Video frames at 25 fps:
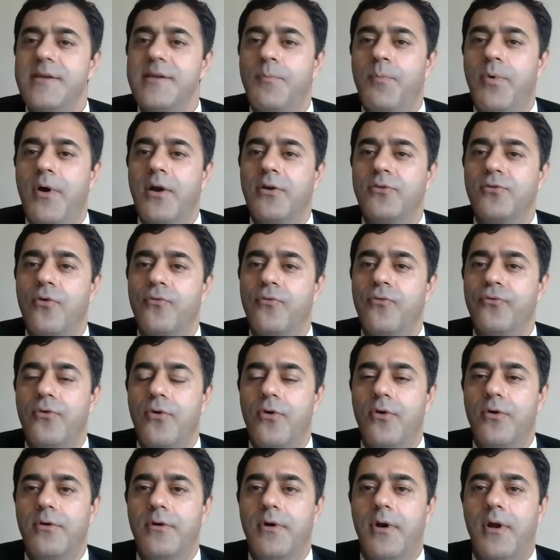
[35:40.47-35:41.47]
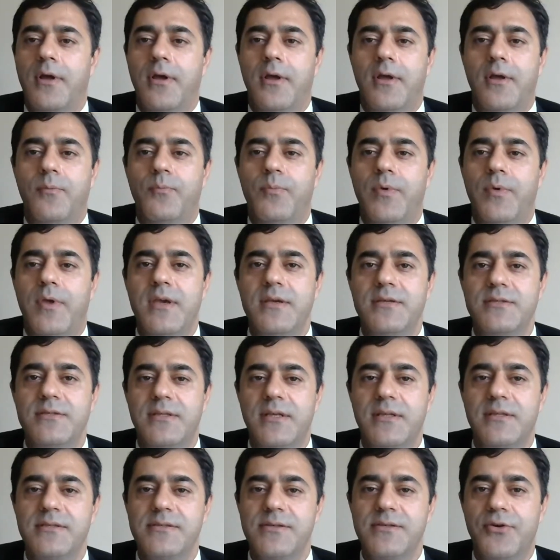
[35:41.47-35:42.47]
a part of your
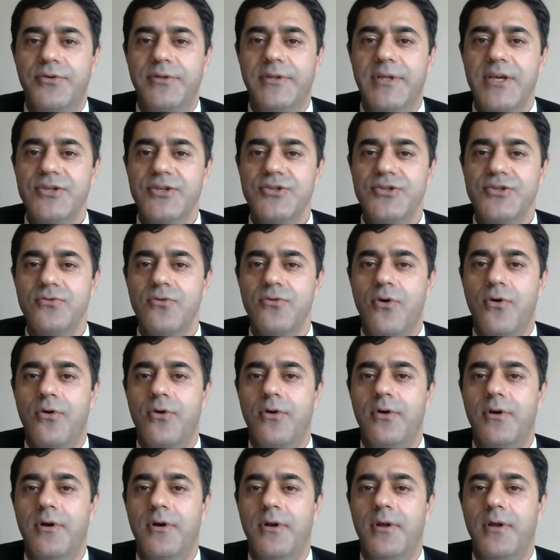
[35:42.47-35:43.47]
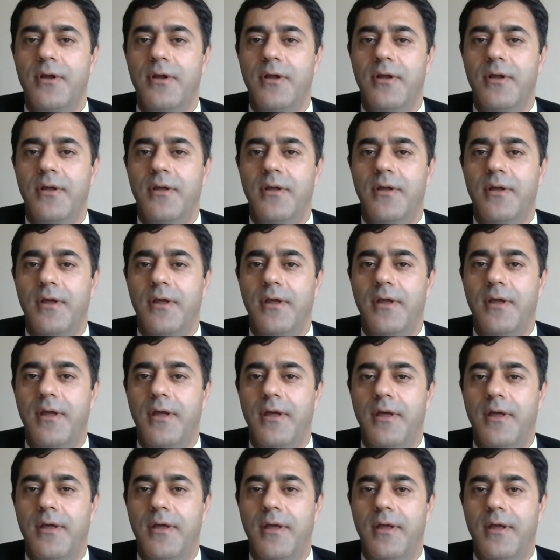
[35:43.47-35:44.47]
PhD dissertation or
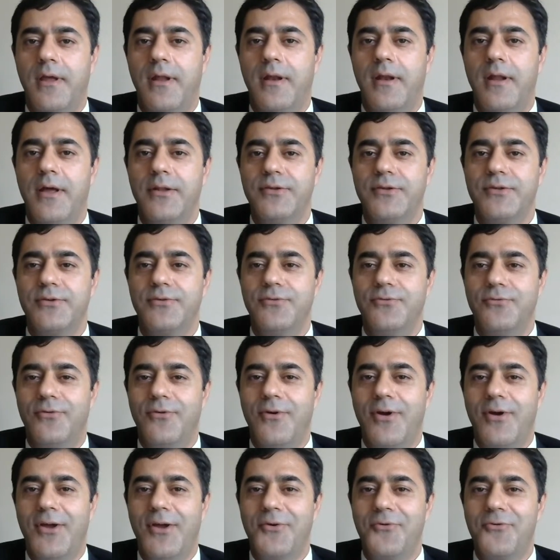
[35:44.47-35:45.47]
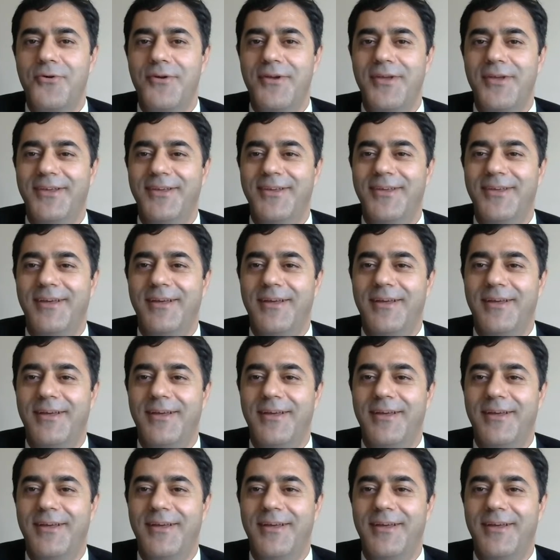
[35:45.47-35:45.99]
another ongoing?